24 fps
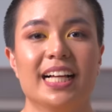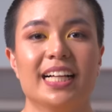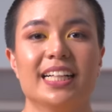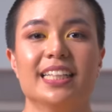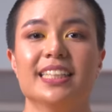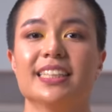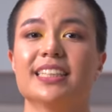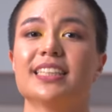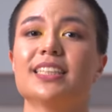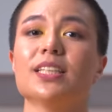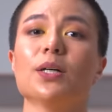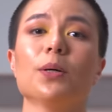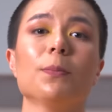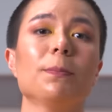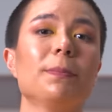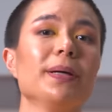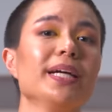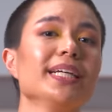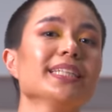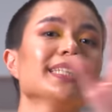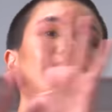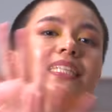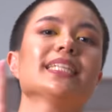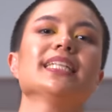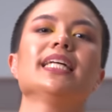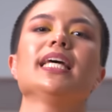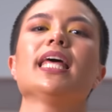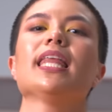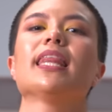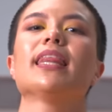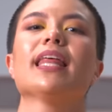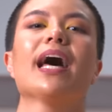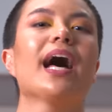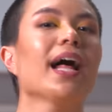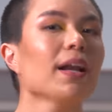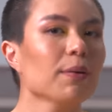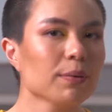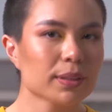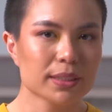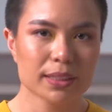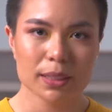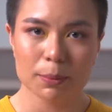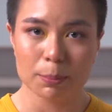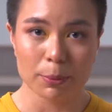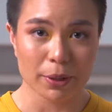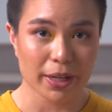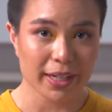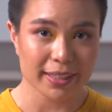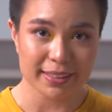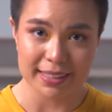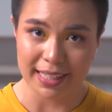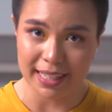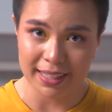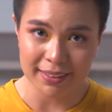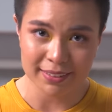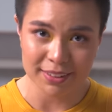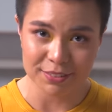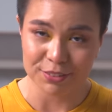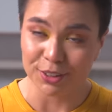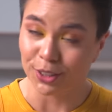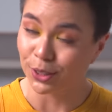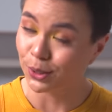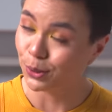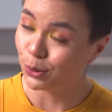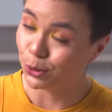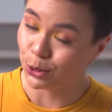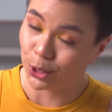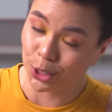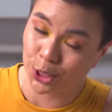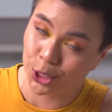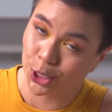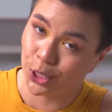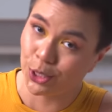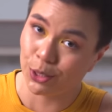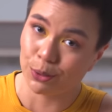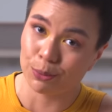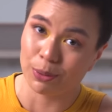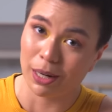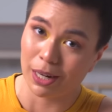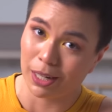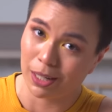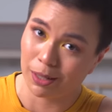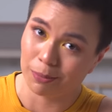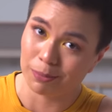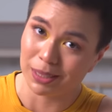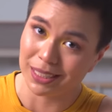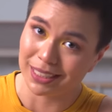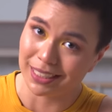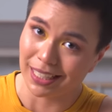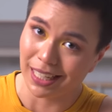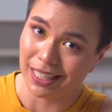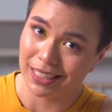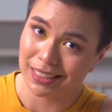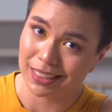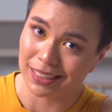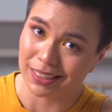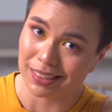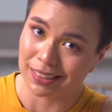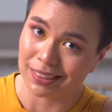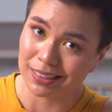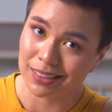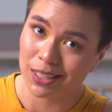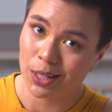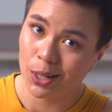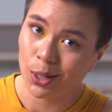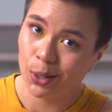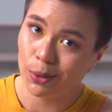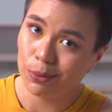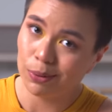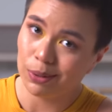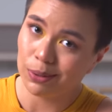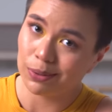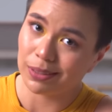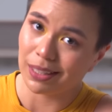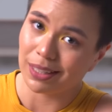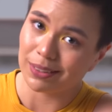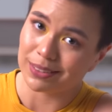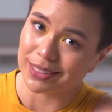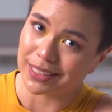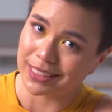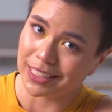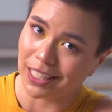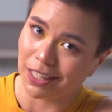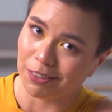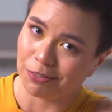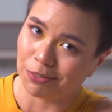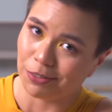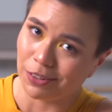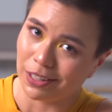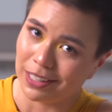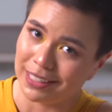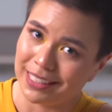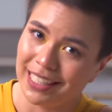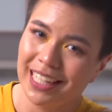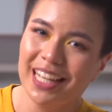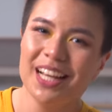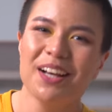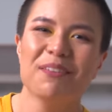So basically, that was the breakdown of your nutritional recommendations. Whew, that was a tough one.